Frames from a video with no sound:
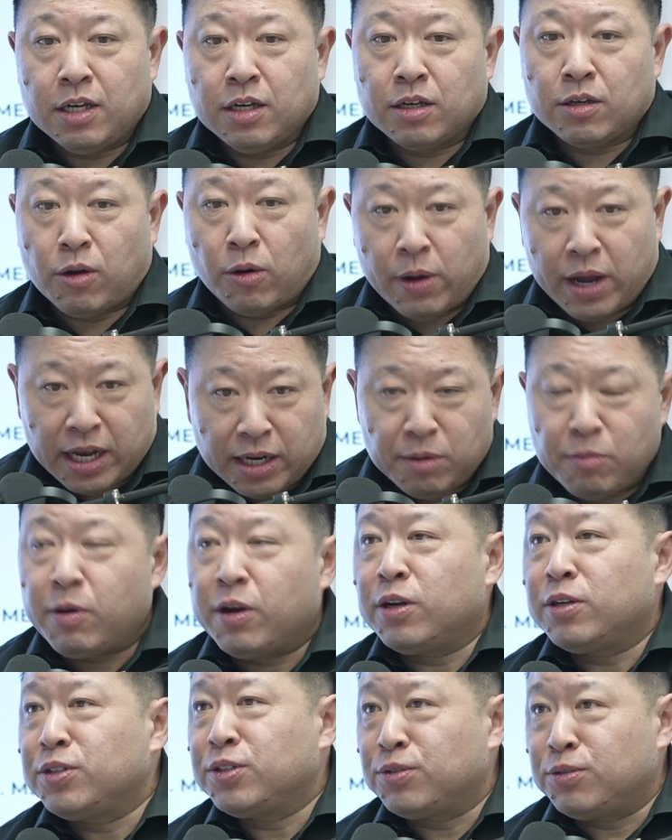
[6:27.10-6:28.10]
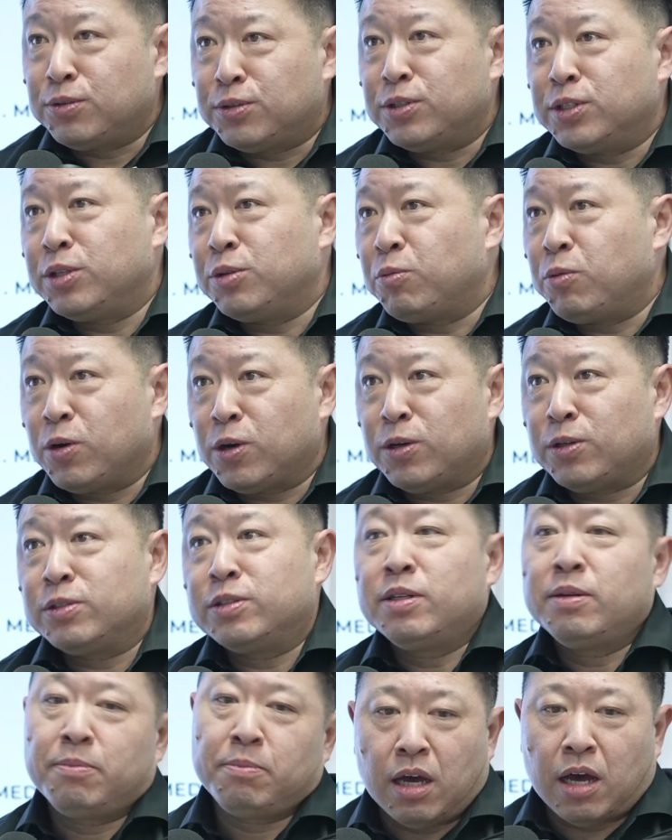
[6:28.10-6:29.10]
go anywhere to school in the
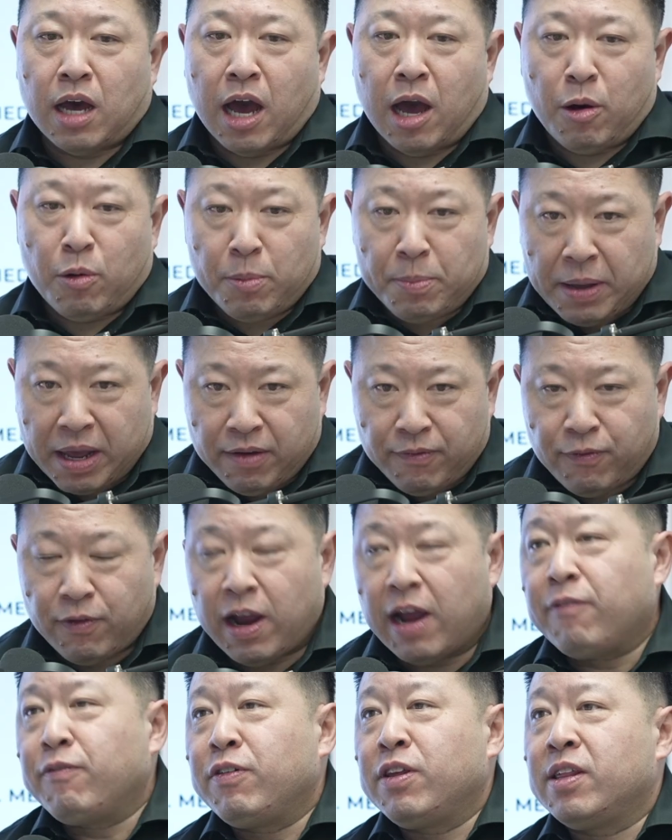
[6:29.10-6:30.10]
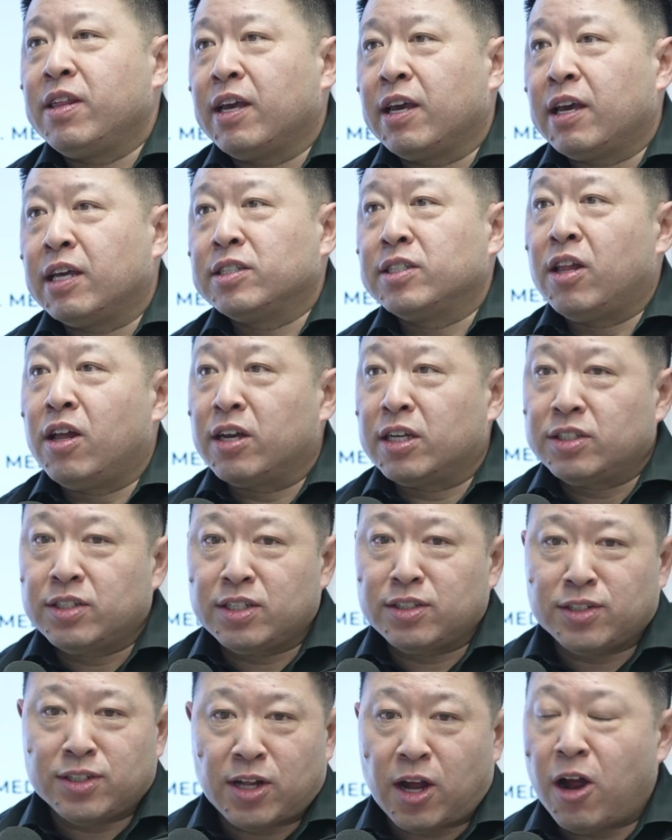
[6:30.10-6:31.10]
world. I will pay for everything as long as
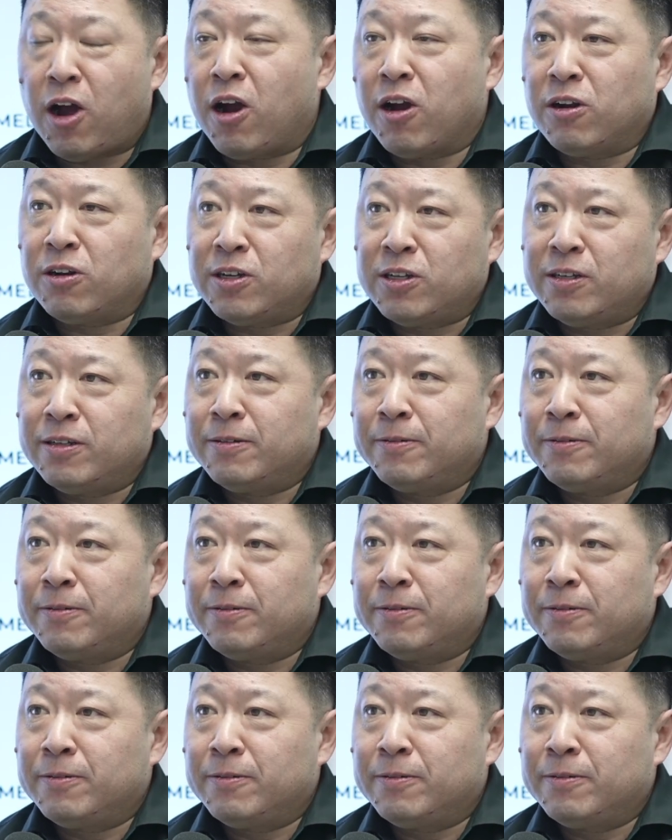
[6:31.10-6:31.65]
it's not art.